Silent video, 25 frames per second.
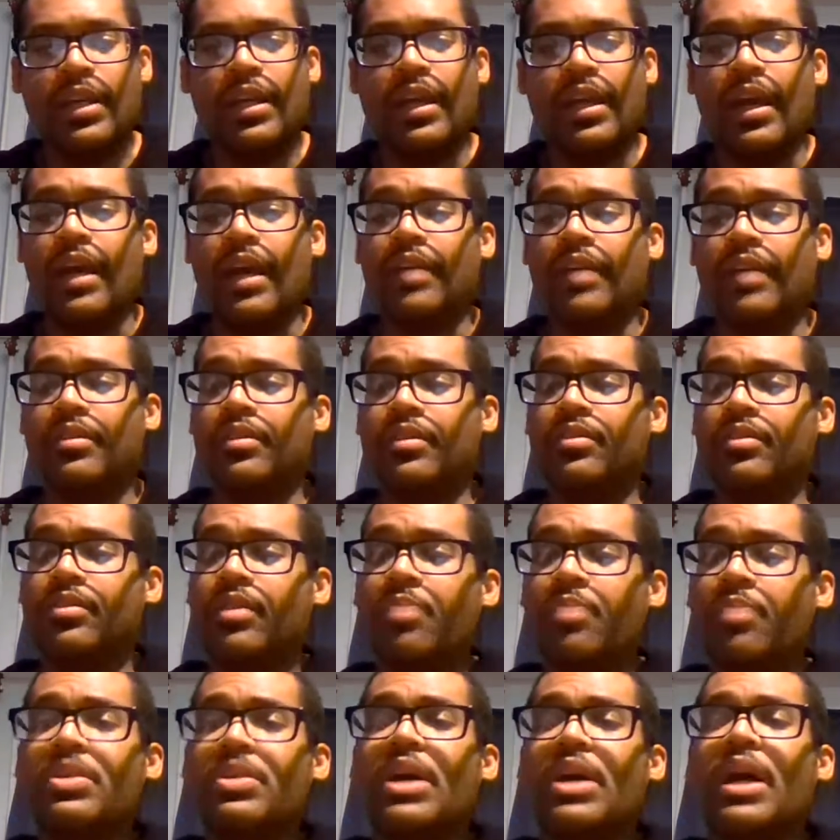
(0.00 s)
as it
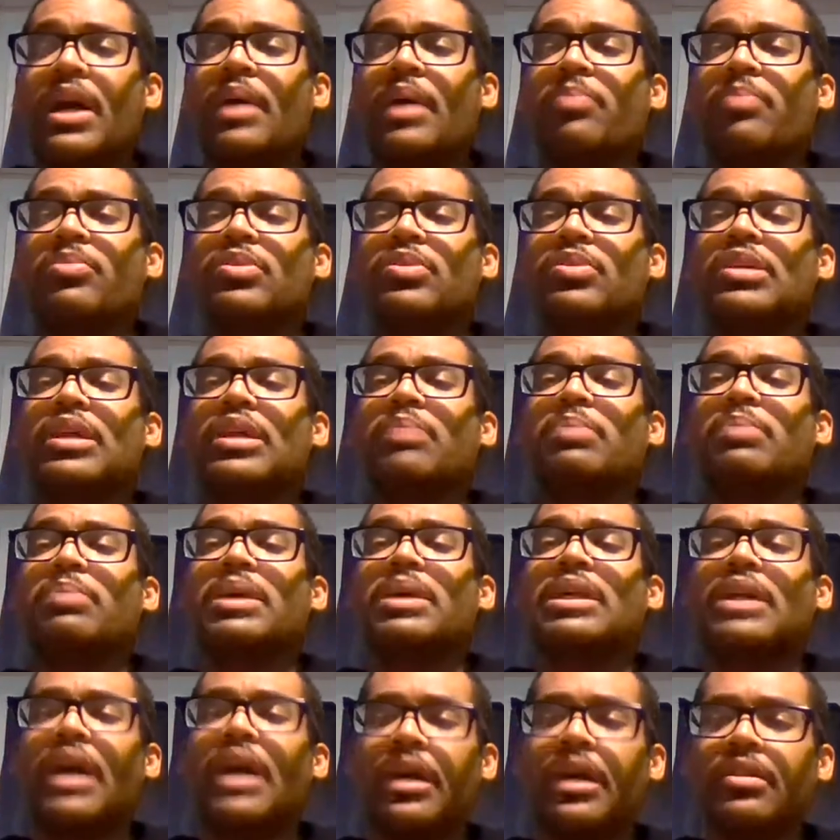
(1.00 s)
sometimes can be
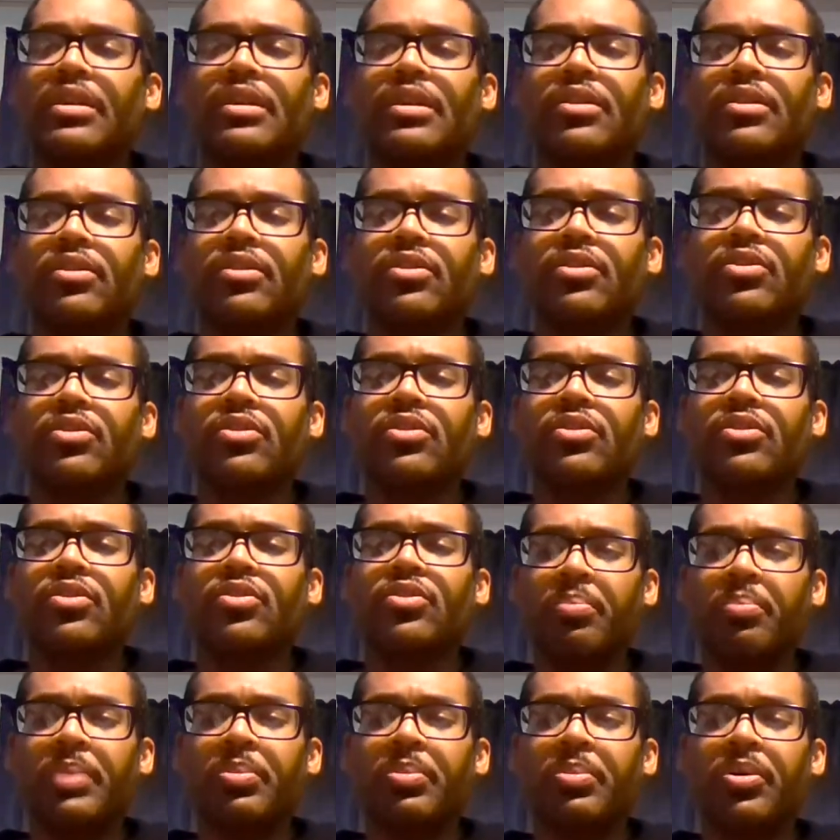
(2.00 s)
cutting to some
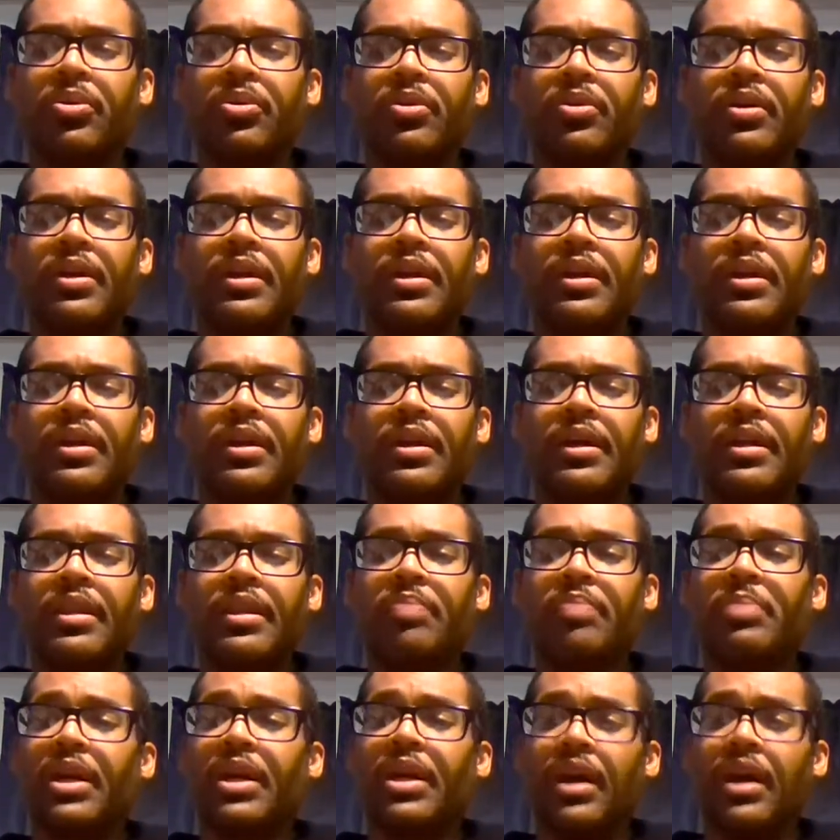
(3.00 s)
people that
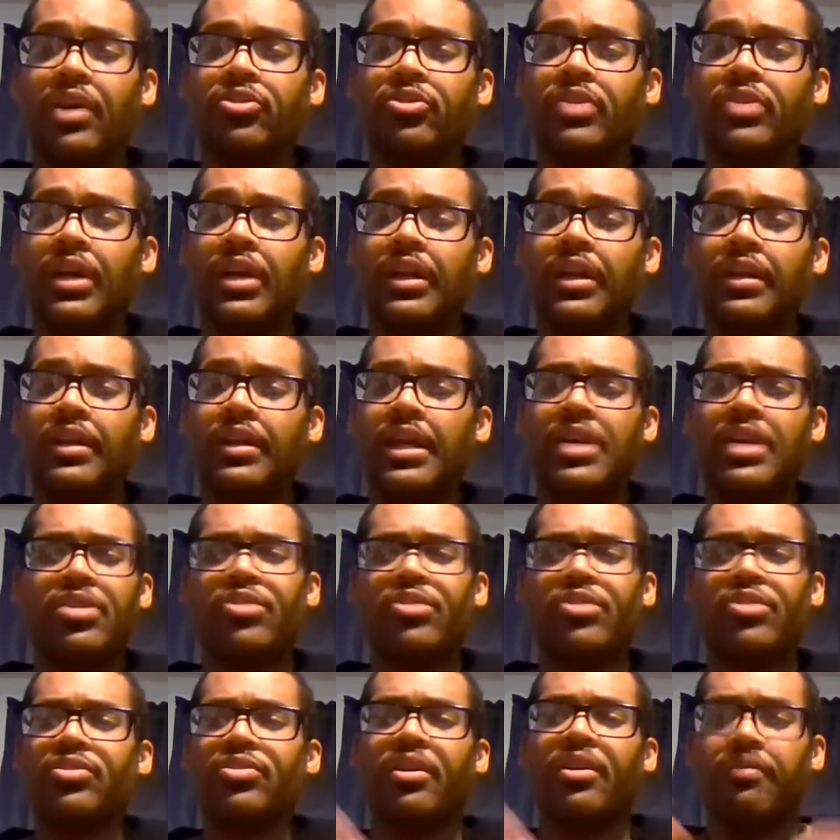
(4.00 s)
may not understand it and
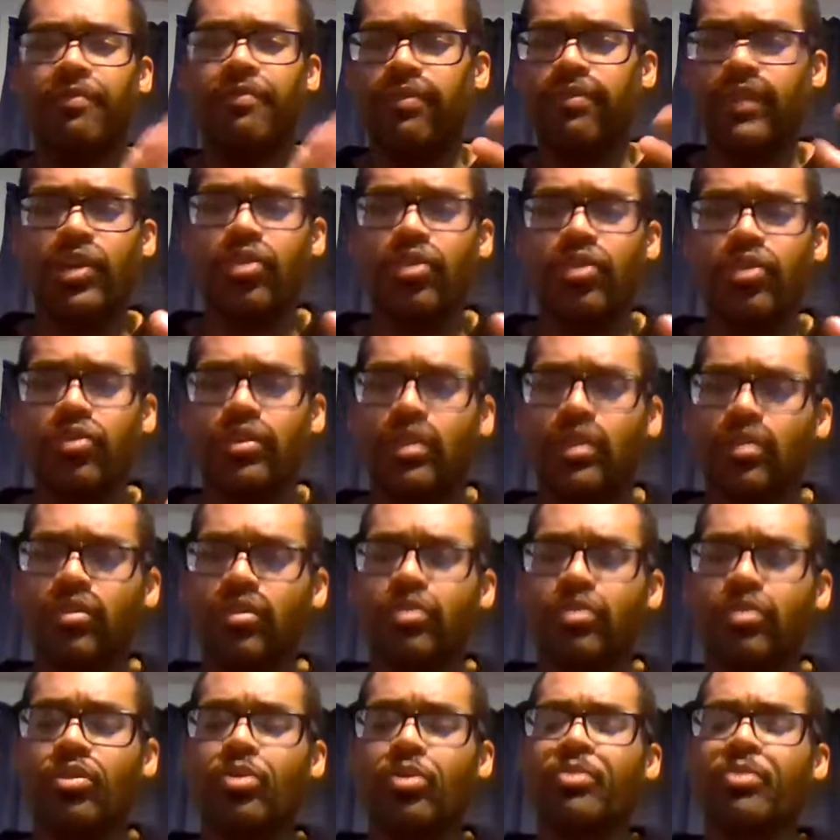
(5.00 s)
just confusing
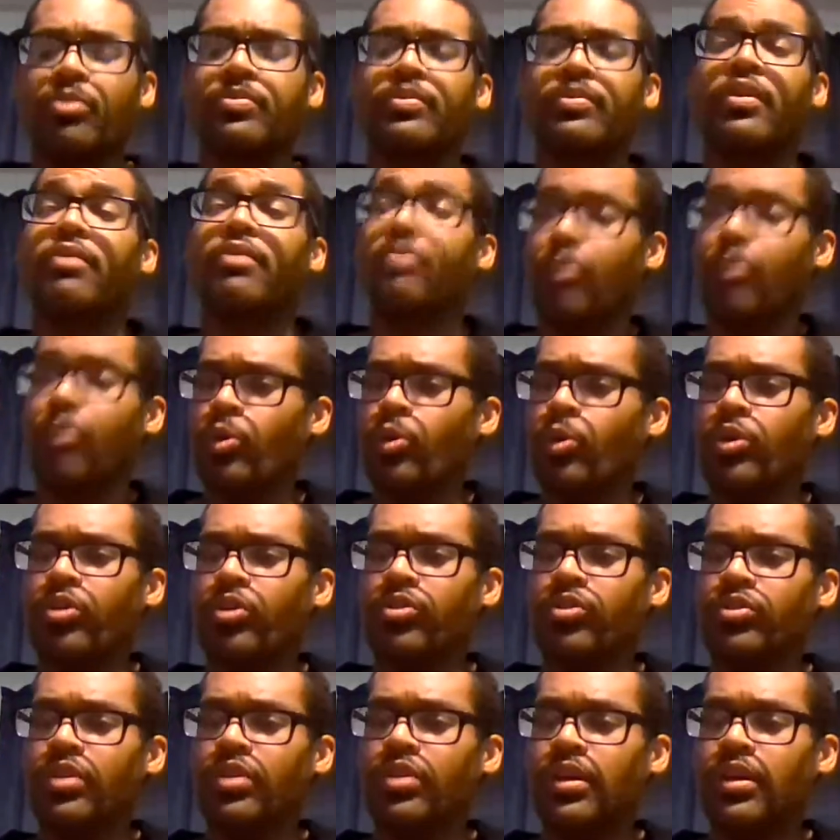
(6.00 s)
to
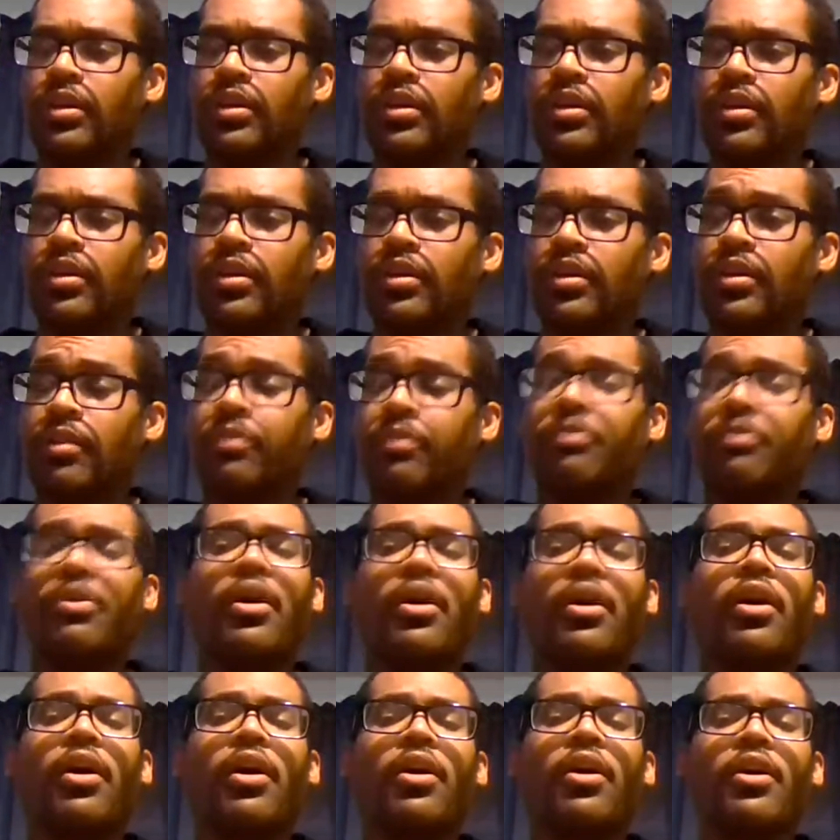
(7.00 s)
foreigners
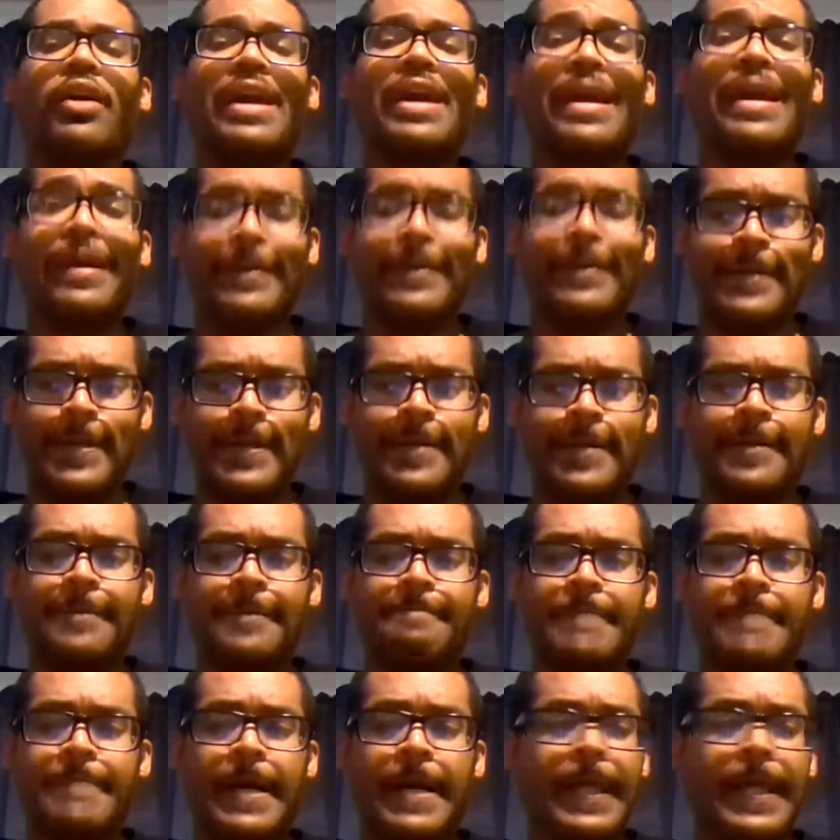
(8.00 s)
far and near
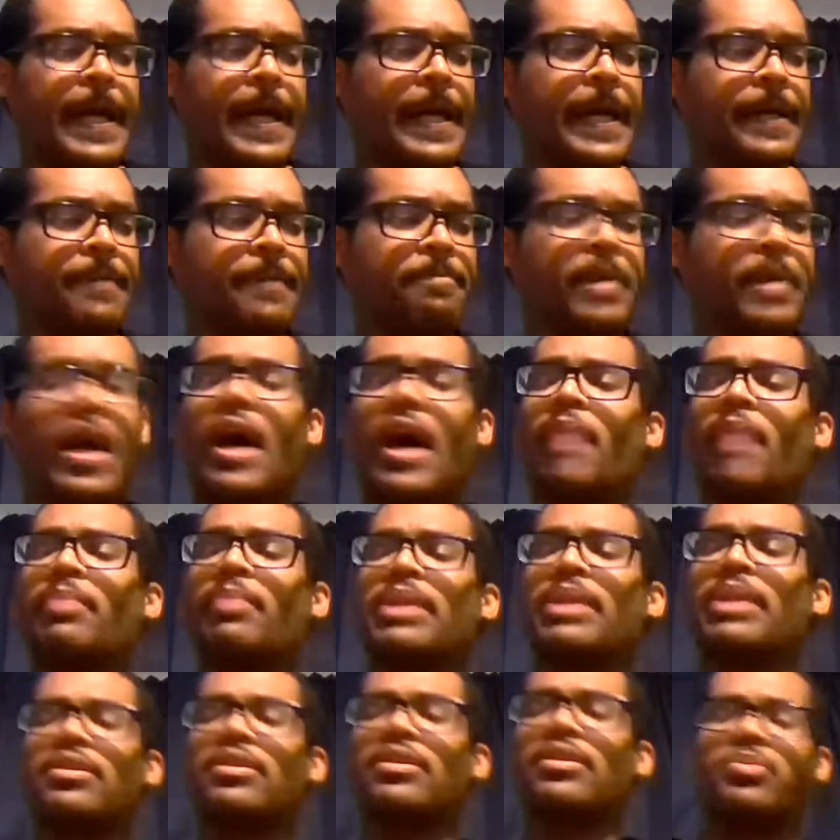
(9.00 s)
alike. Comment,
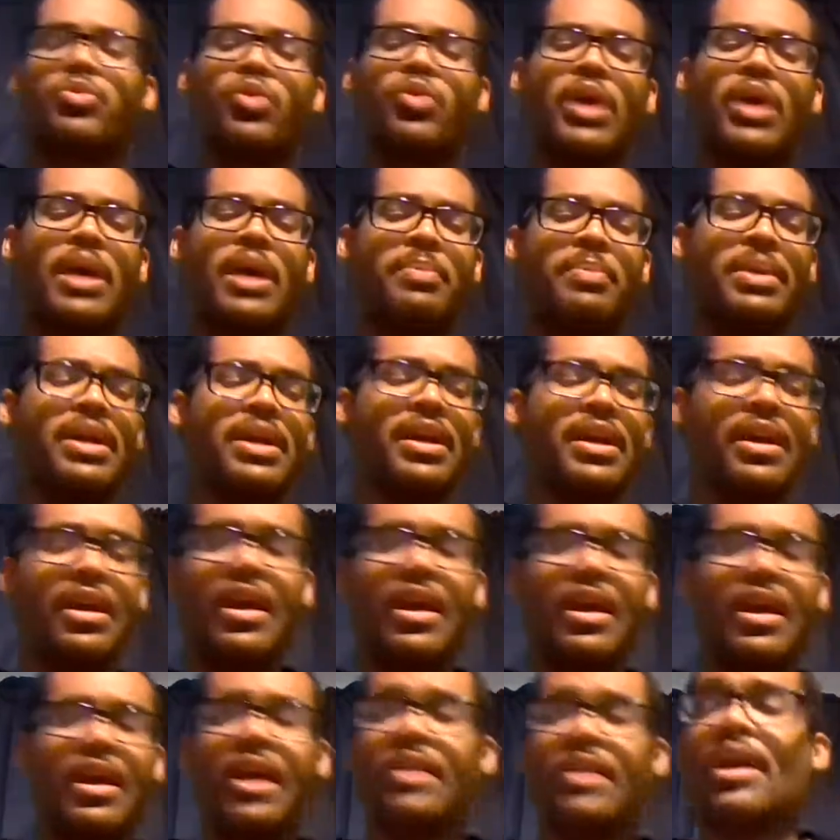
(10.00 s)
like, subscribe,
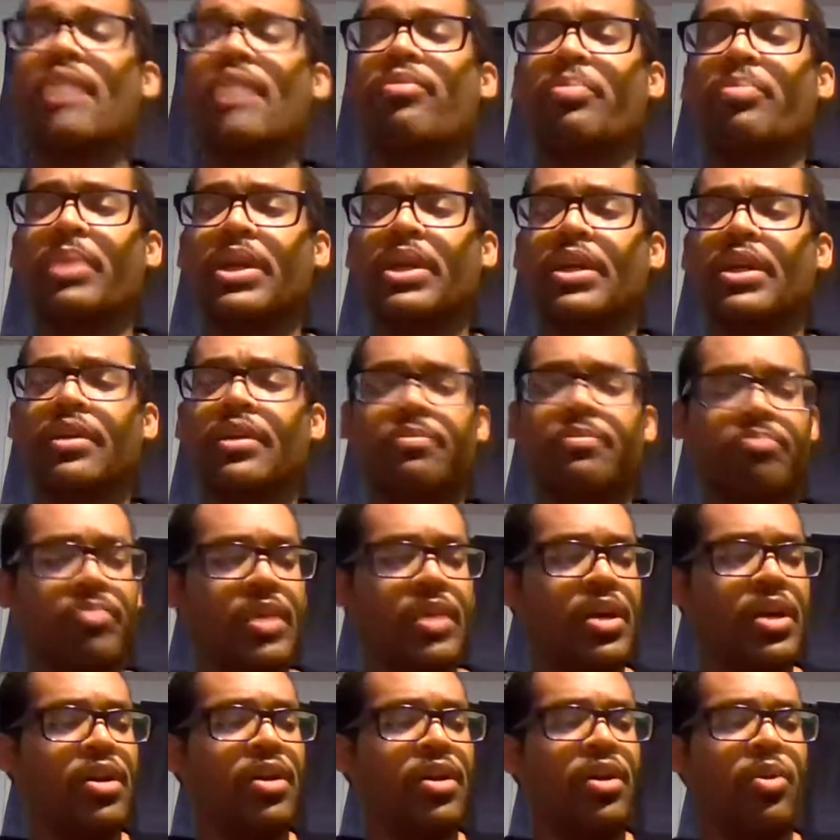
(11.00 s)
and everybody
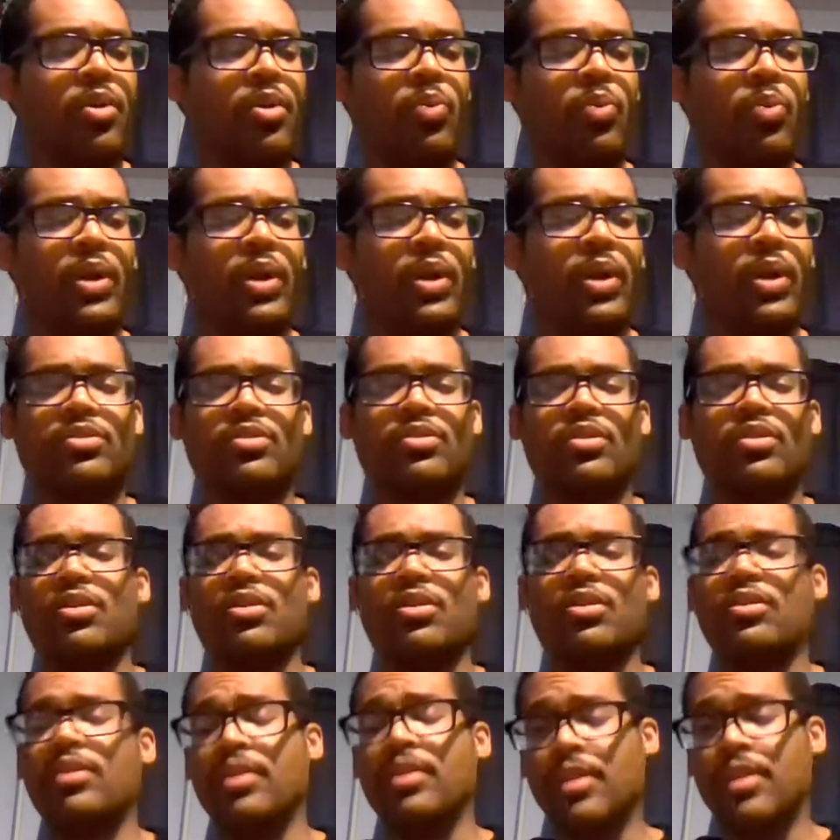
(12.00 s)

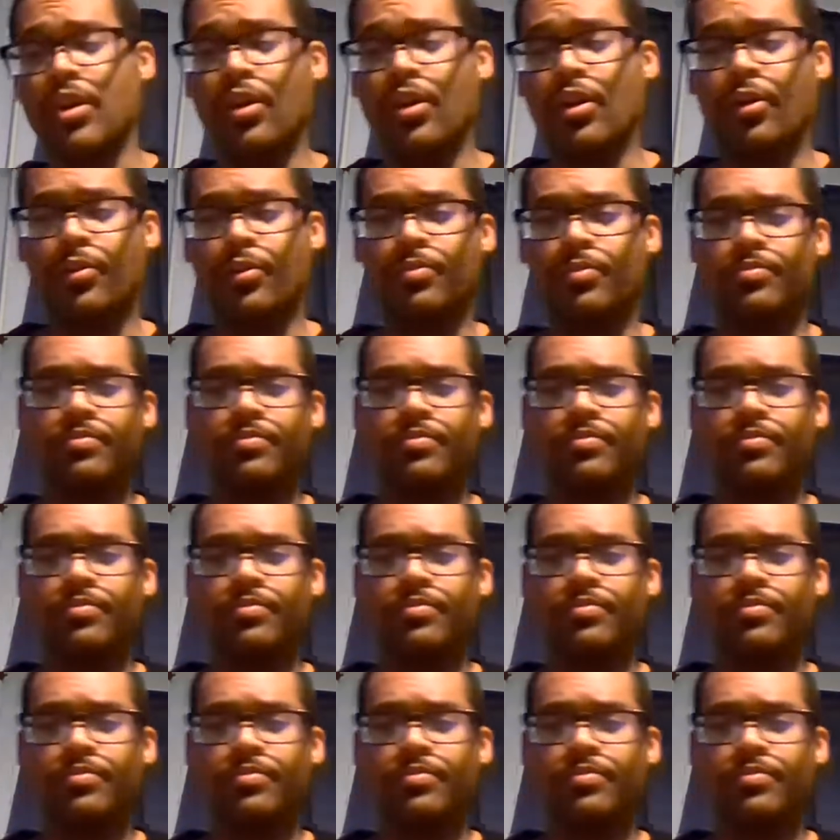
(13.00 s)
wants to go